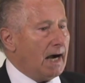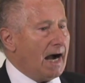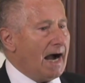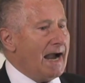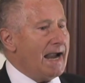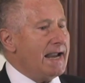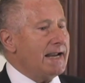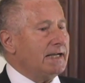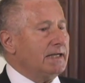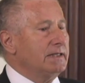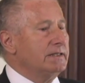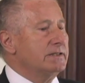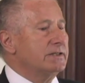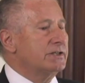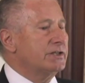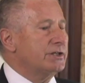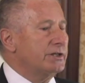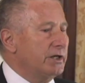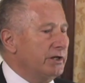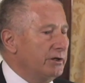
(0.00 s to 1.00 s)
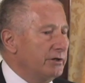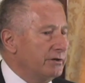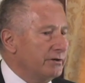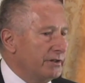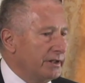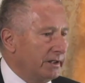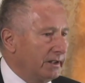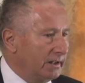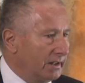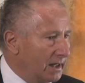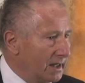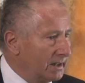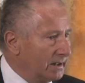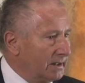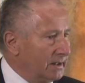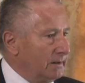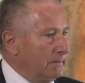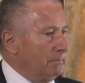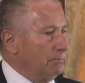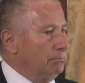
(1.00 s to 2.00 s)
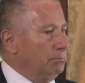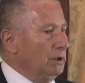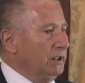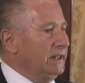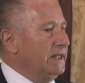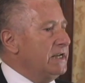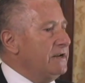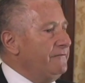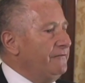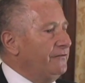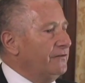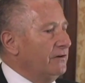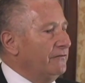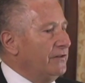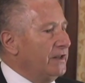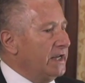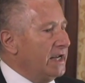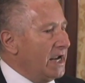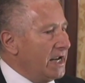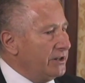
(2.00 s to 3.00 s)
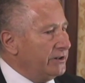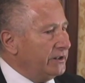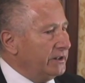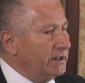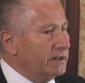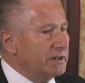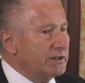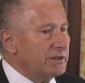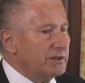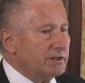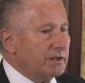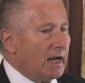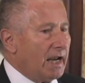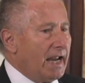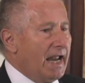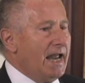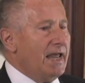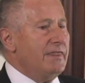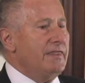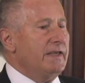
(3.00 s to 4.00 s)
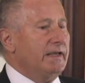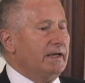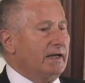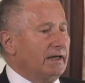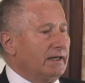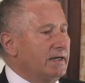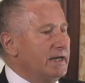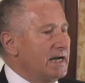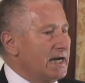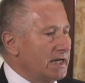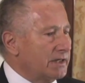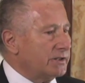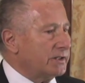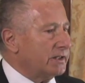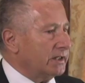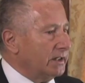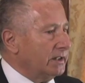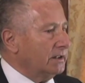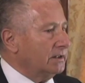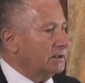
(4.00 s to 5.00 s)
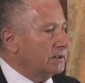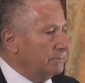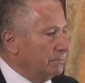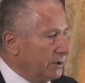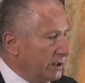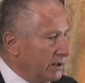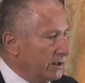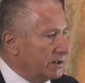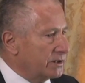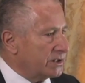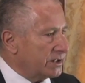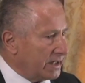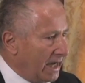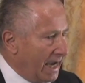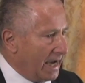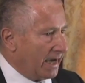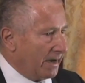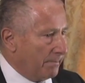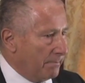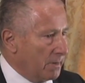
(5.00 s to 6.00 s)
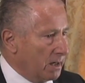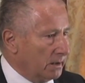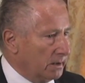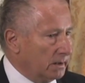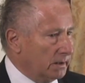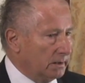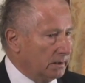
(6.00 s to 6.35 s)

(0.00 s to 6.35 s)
I consider the belief of the atheist and the agnostic to be the same.